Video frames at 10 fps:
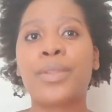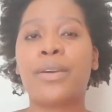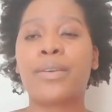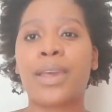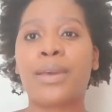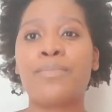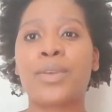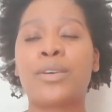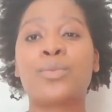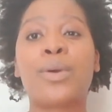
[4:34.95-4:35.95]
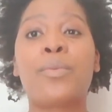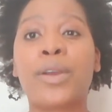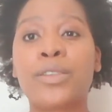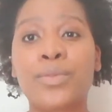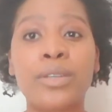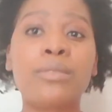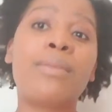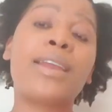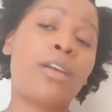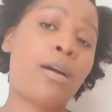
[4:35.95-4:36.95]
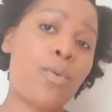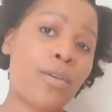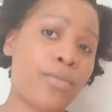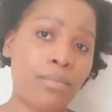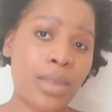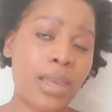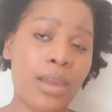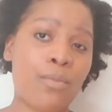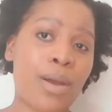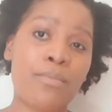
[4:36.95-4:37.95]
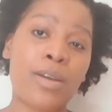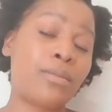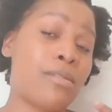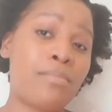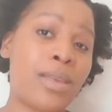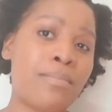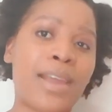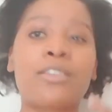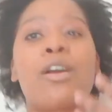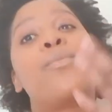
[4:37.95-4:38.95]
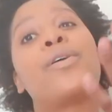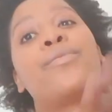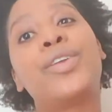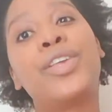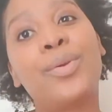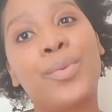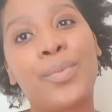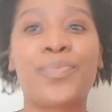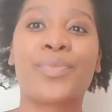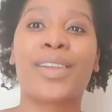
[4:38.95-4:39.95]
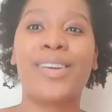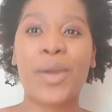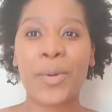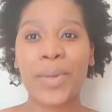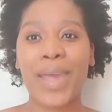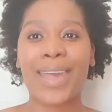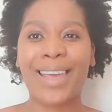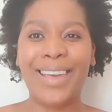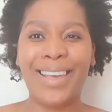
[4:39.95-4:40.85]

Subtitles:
Okay, because what works for you might not work for me, and what works for me might not work for you. Okay.